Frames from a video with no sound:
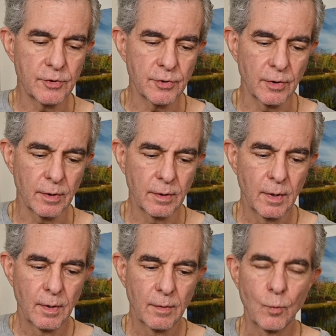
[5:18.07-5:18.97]
sure
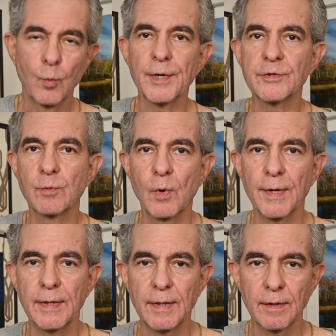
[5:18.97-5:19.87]
which
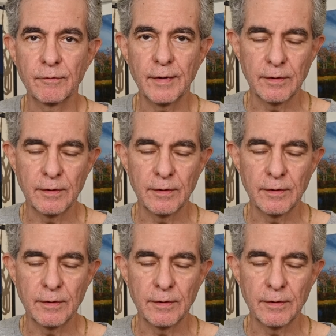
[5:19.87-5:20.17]
one it is.